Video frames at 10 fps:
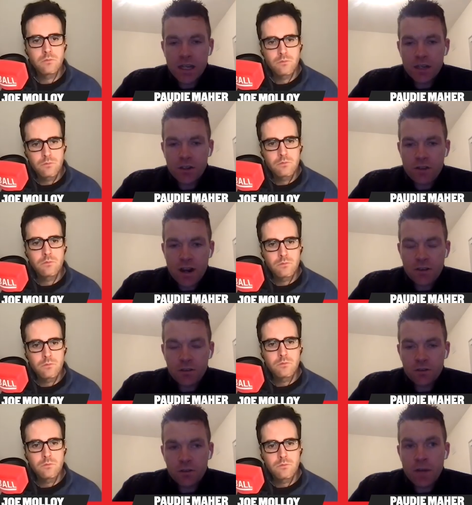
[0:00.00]
Speaker 1: and
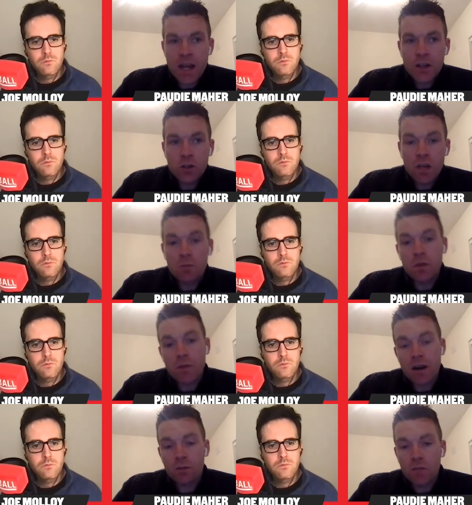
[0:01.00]
the lad you might be
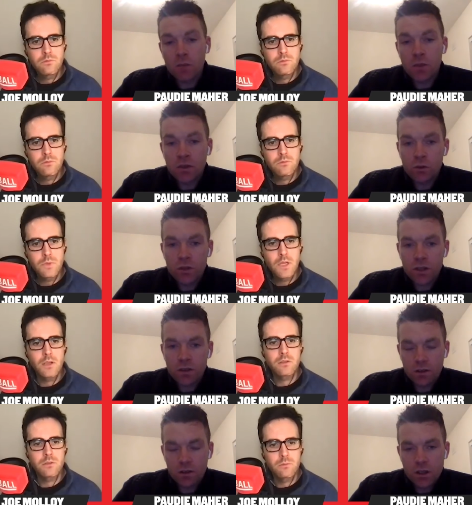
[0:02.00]
marking might be doing
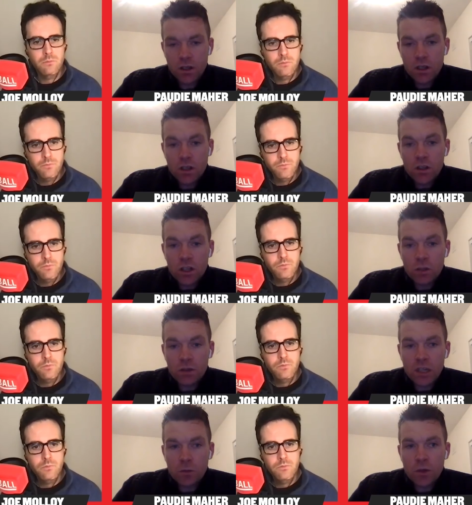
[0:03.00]
this. Yes. You
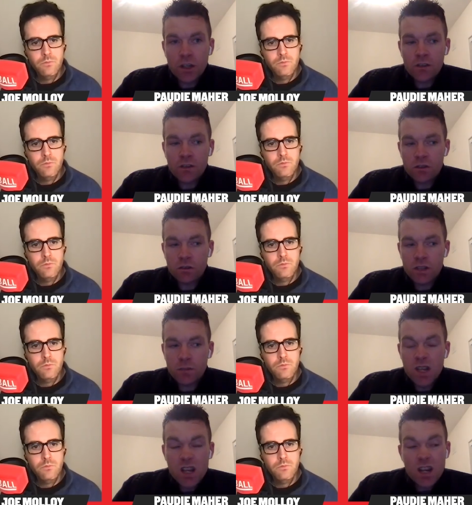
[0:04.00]
want to keep an eye on. So
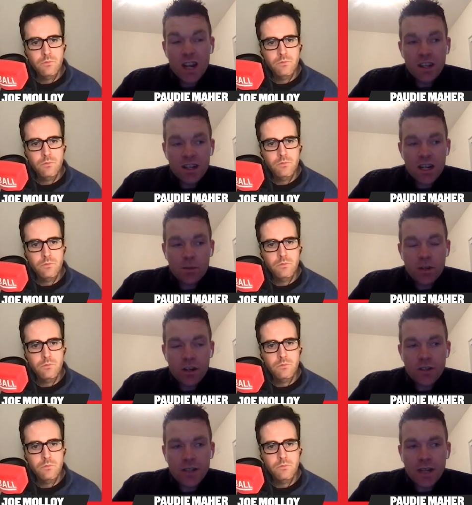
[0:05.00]
um, I think a lot of
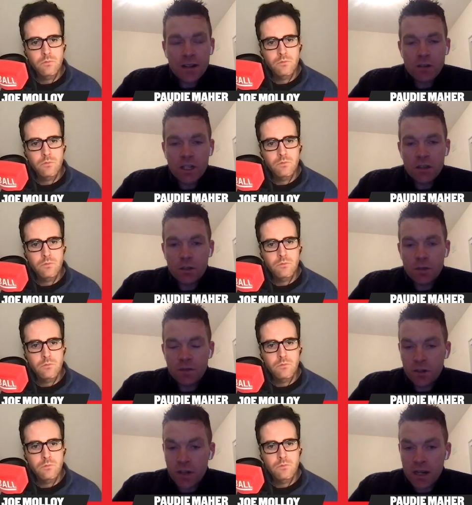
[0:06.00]
players like that now, anyway, the way
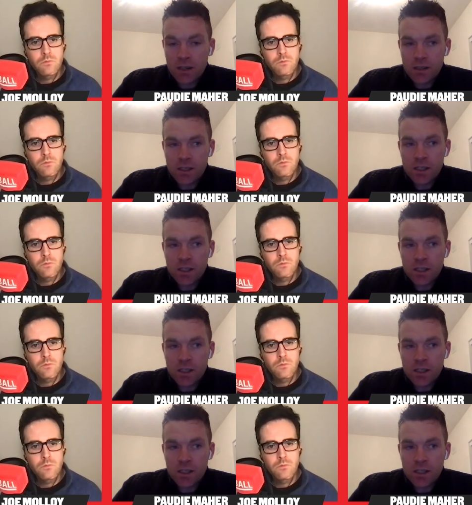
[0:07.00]
video analysis has